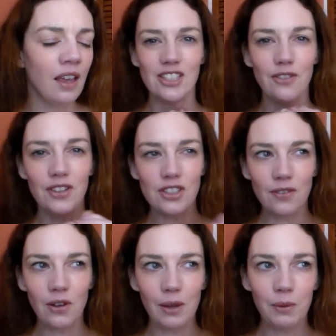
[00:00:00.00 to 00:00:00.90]
So first
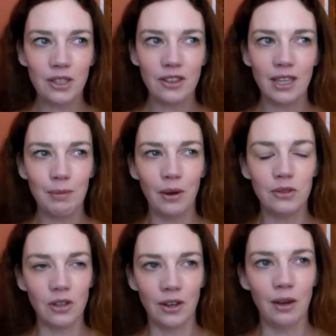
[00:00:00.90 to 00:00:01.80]
of all, I want to think
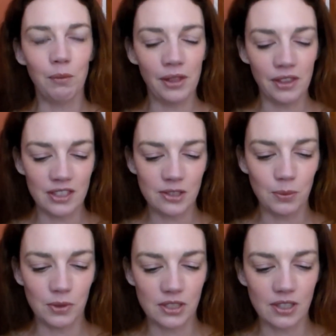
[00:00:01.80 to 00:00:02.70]
about Donna and whether
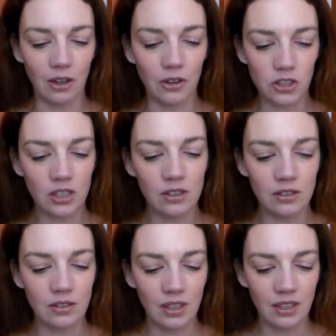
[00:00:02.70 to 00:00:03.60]
this was a
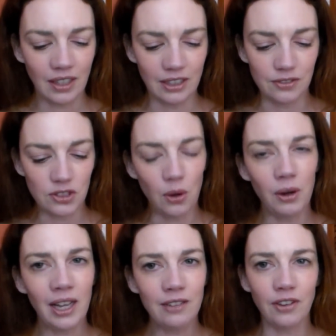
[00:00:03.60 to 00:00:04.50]
logical kind of
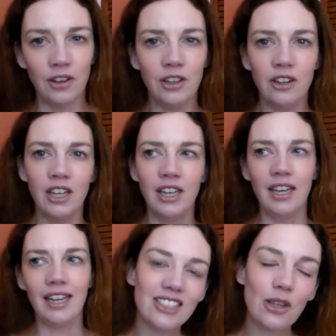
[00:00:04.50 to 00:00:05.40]
storyline for her.
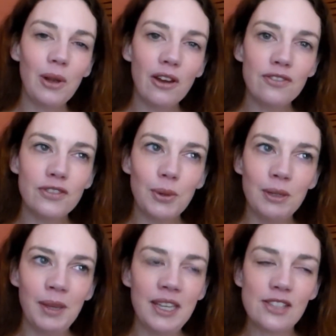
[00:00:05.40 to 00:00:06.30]
So a lot of
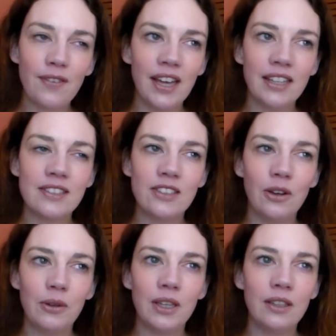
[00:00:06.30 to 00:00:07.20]
Twin Peaks fans,
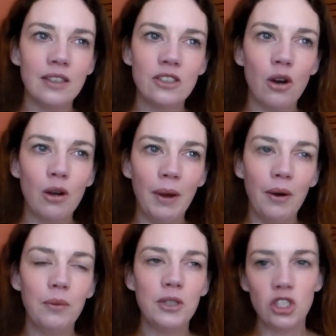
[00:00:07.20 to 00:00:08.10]
they talk
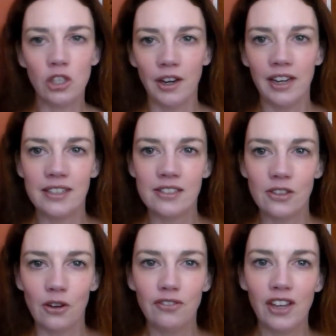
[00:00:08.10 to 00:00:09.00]
about which Donna
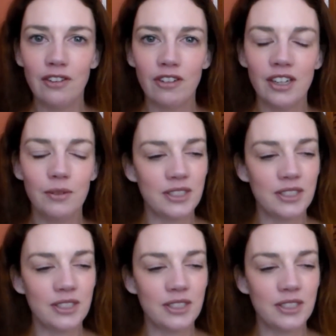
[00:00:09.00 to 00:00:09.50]
is your favourite.